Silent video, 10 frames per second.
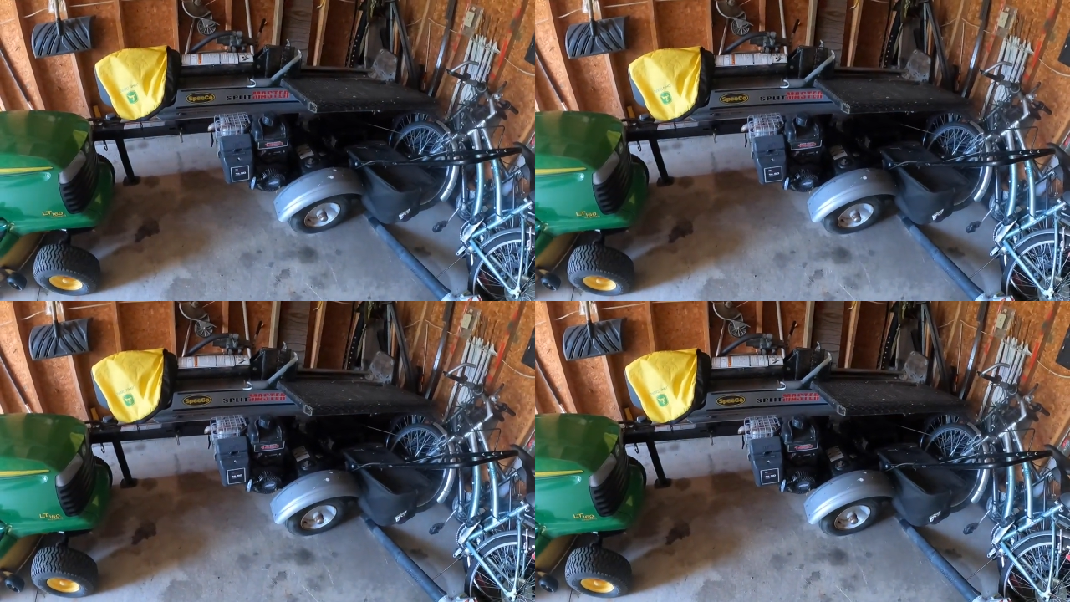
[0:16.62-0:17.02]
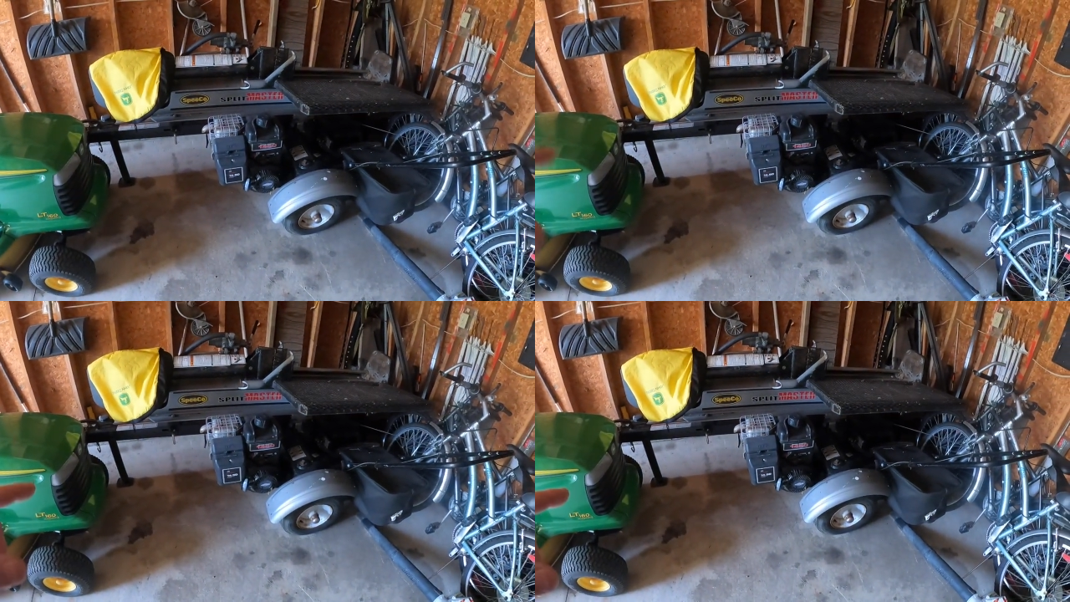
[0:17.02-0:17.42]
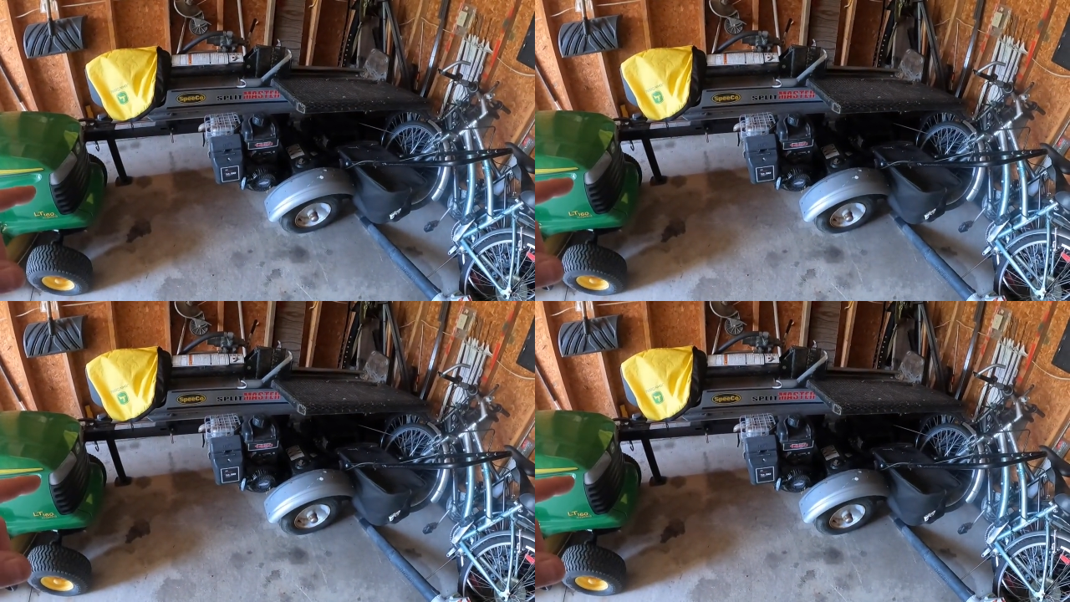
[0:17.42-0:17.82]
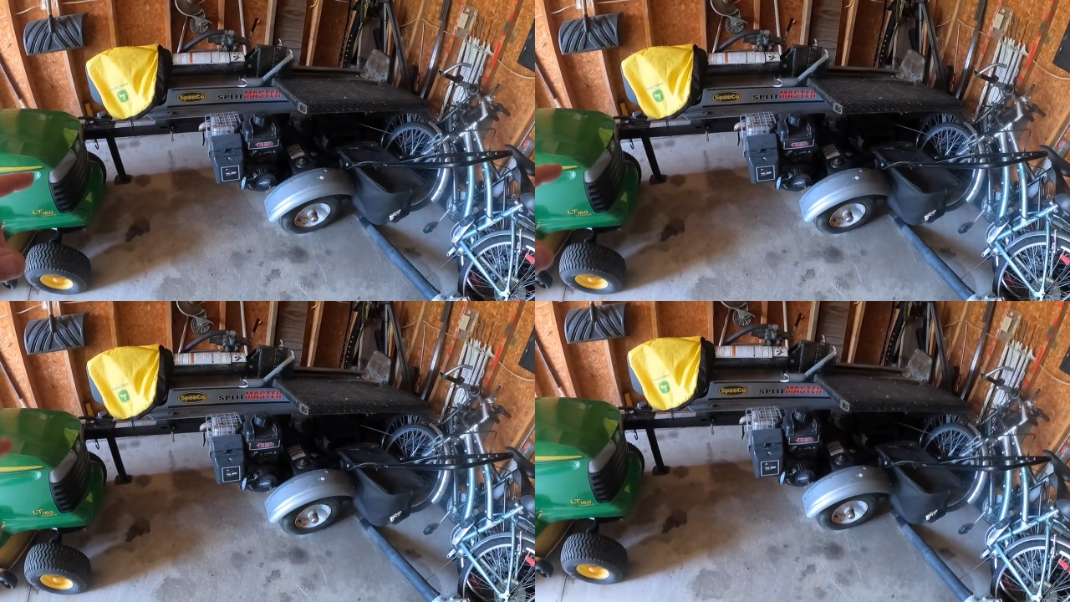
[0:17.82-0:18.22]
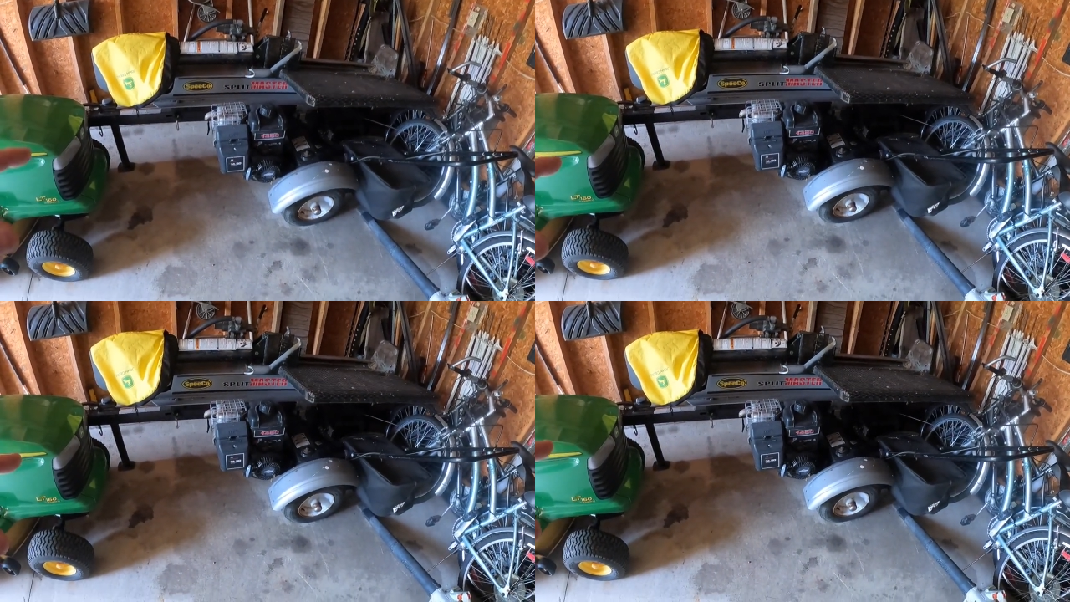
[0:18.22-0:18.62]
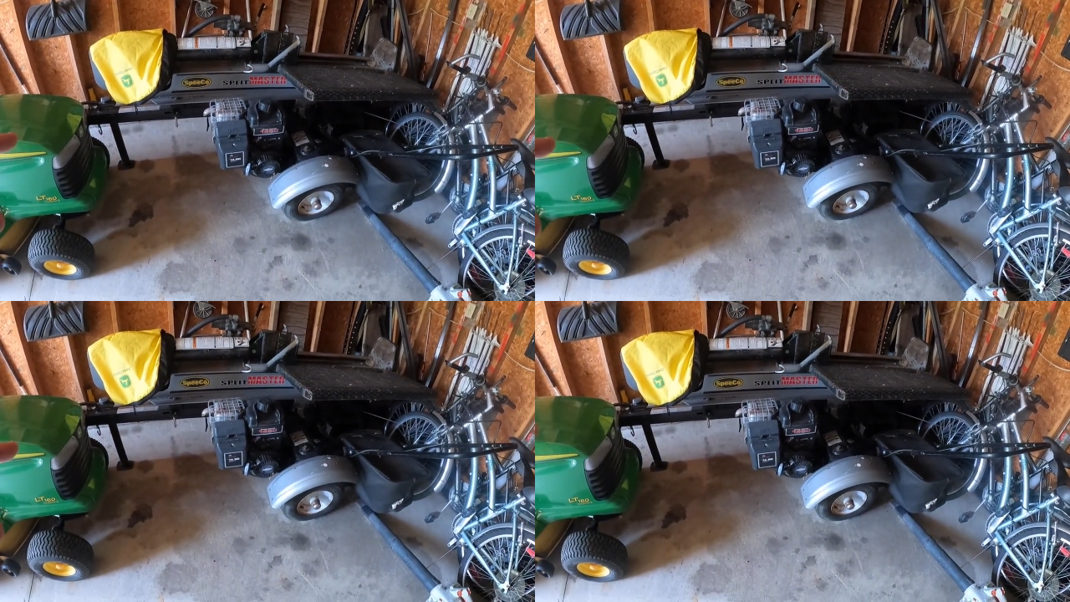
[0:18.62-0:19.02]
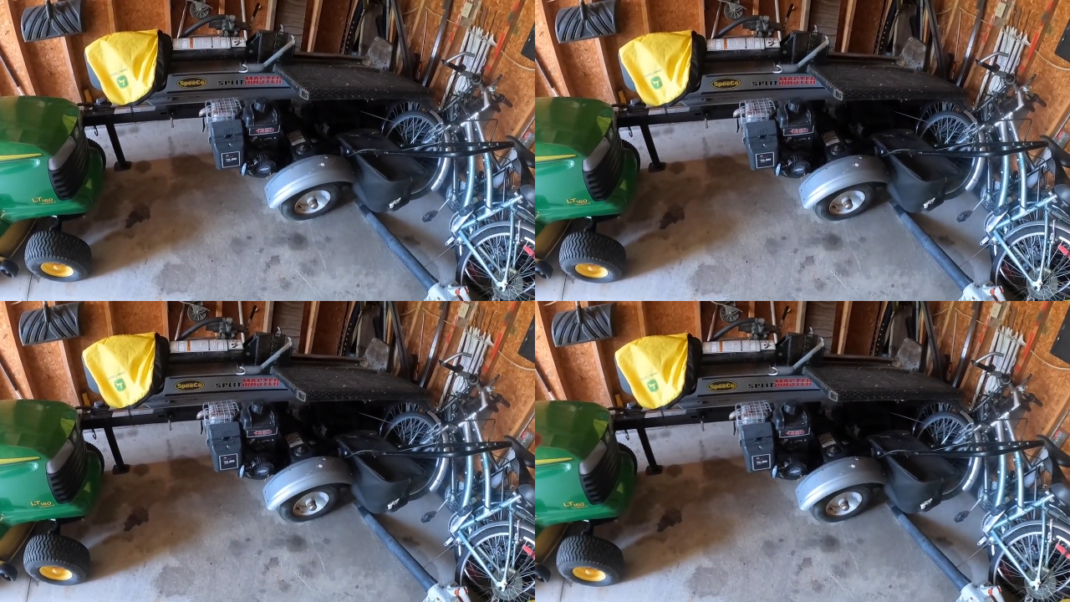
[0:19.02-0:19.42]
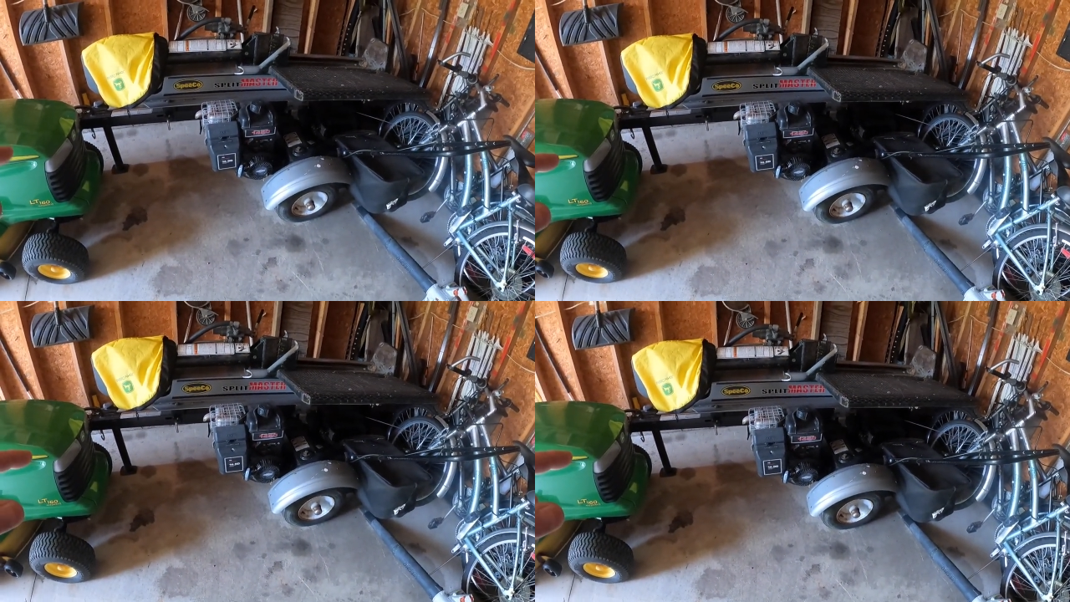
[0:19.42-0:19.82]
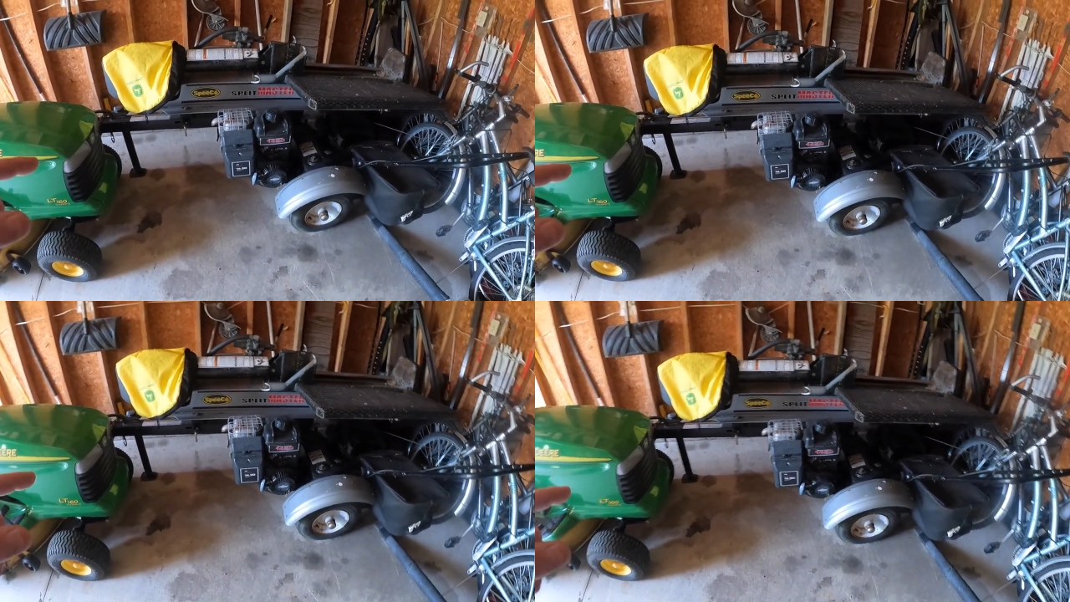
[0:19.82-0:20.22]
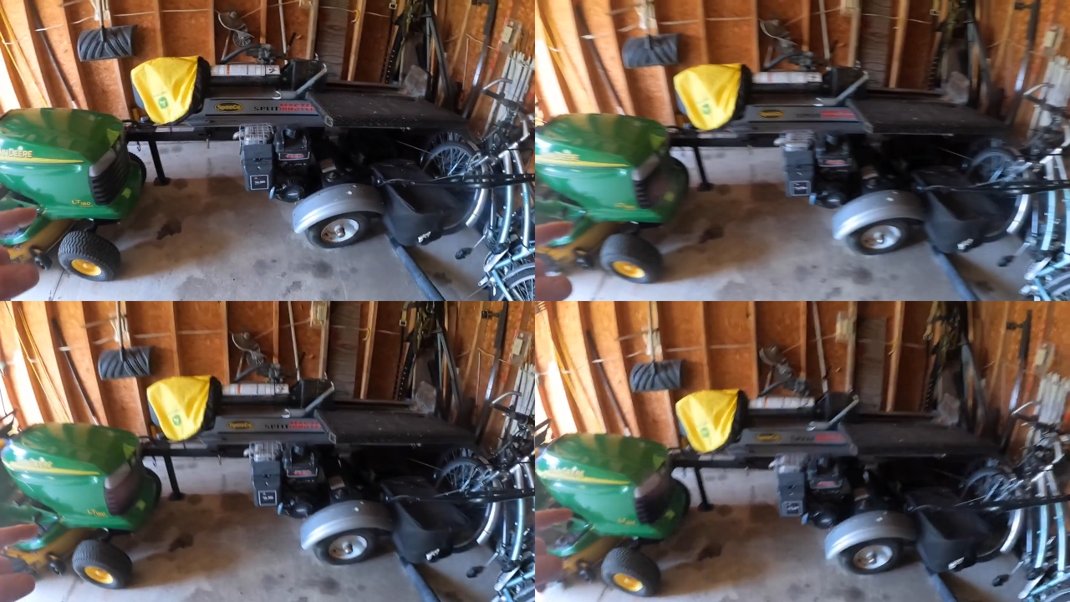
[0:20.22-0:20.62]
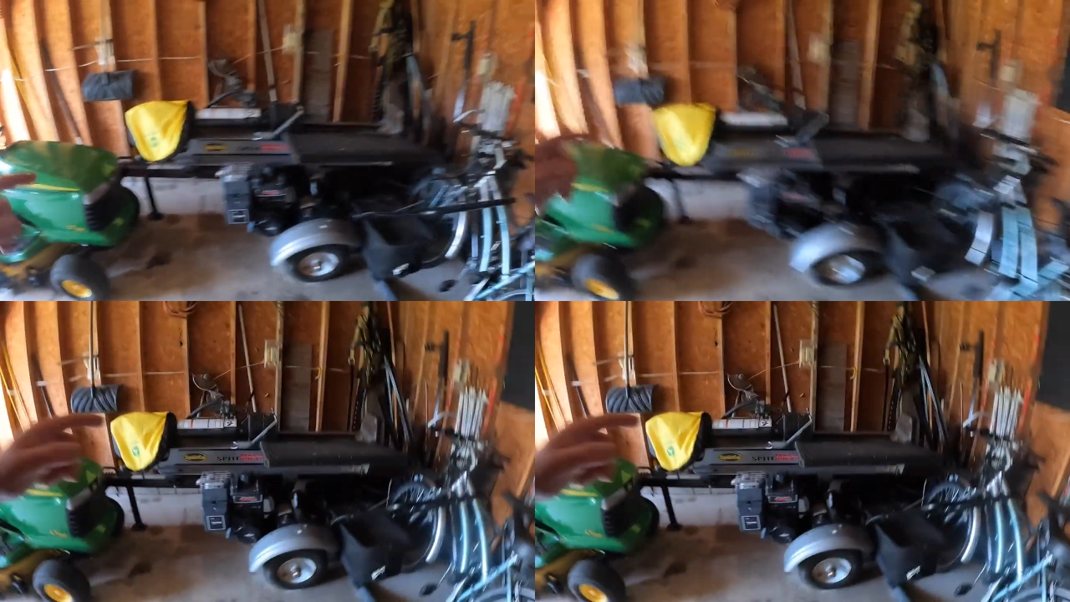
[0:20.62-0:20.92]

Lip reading: (no speaker visible)